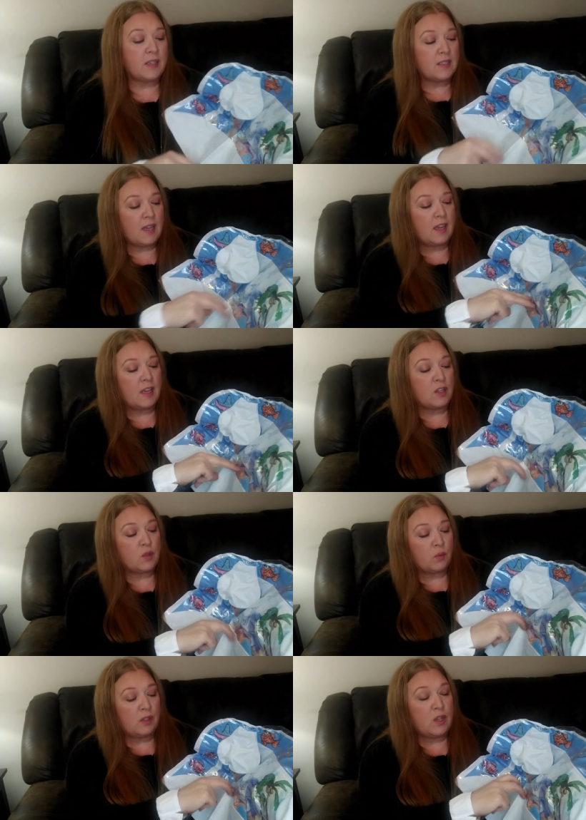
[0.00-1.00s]
this thing
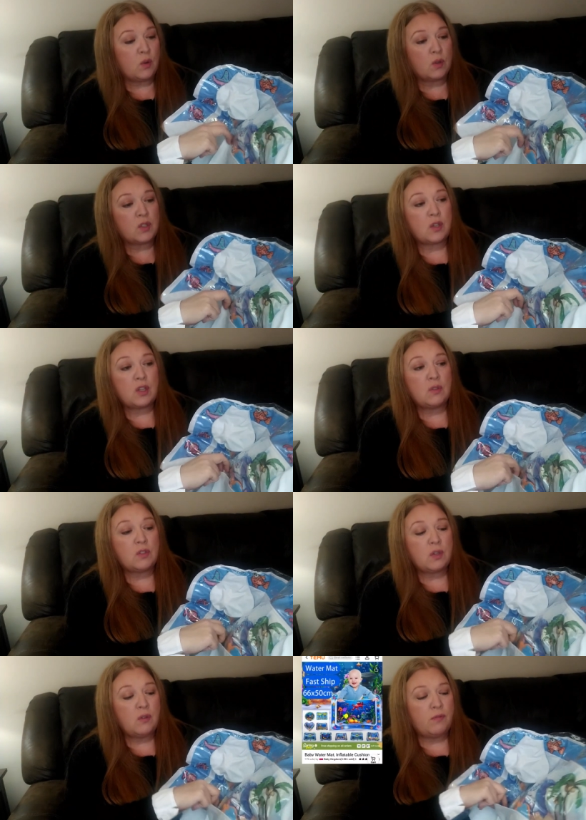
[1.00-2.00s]
is really cool. So you
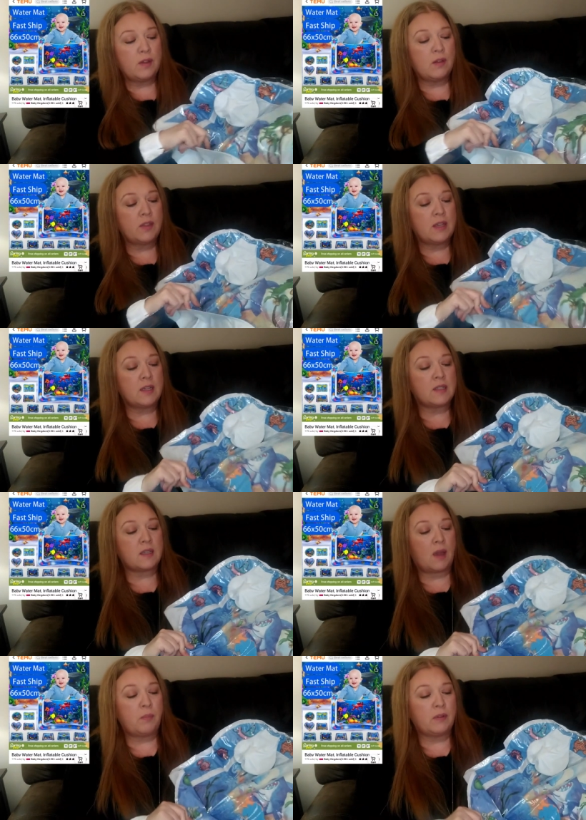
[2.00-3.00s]
do fill this,
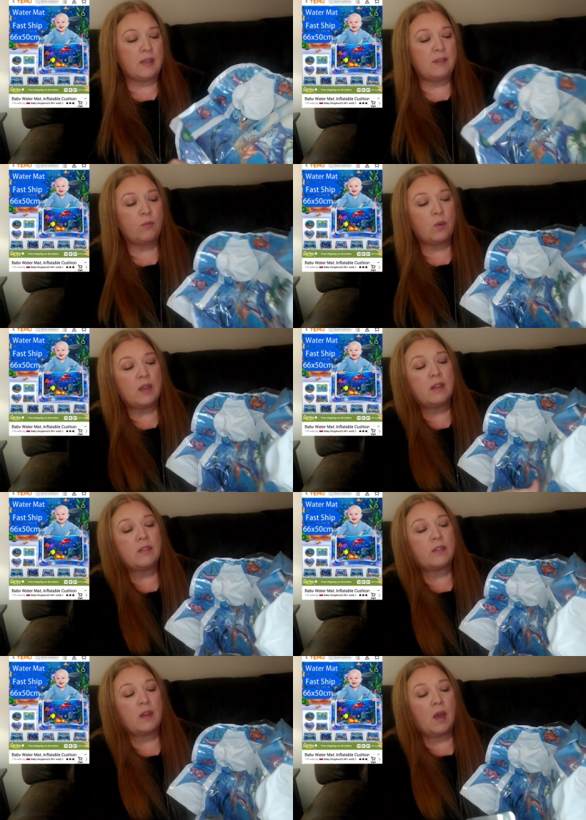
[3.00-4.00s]
I believe,
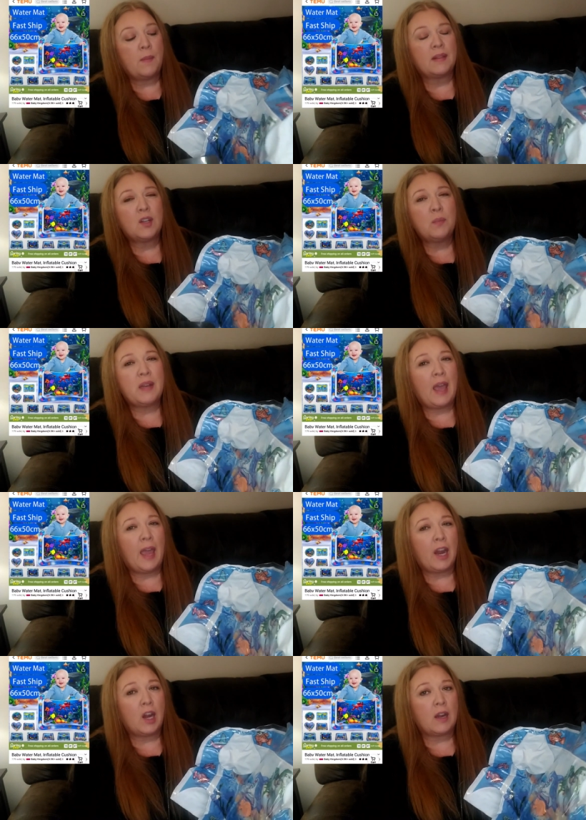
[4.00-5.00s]
with um, a little bit of
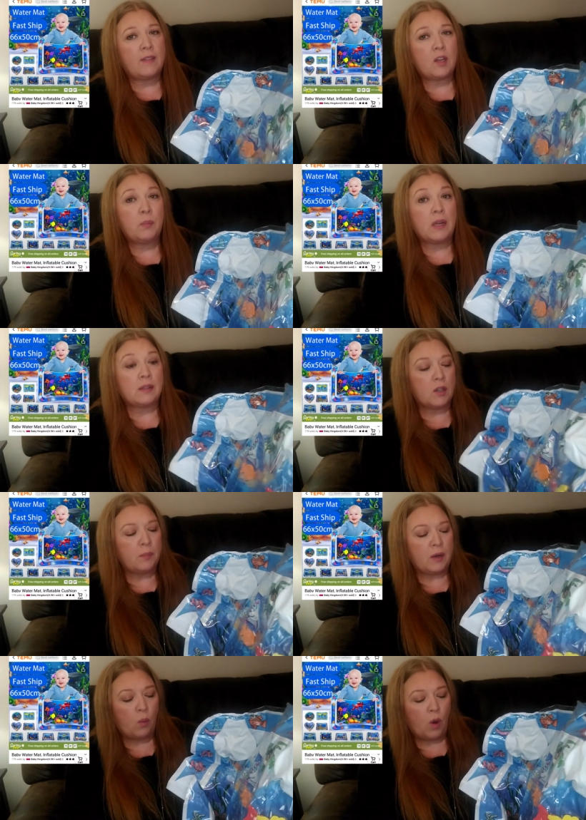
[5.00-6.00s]
air and then you put a little
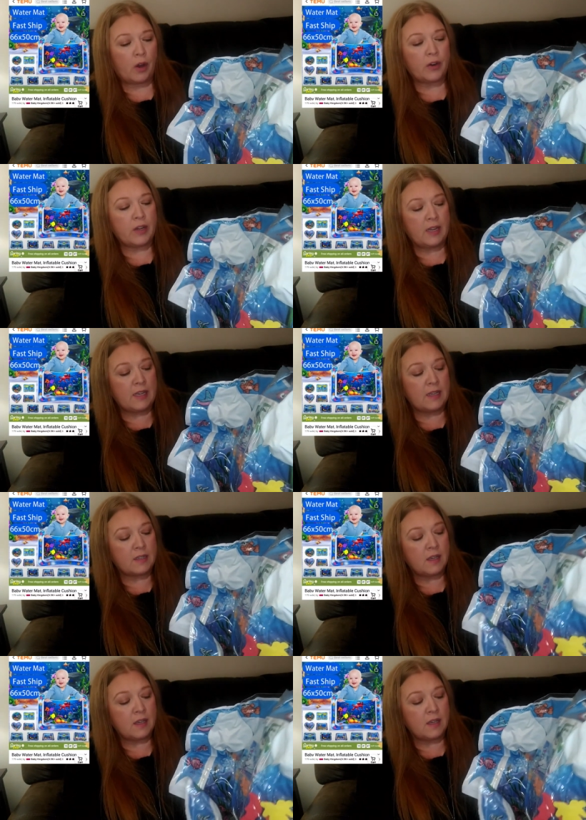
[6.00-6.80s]
bit of water in it.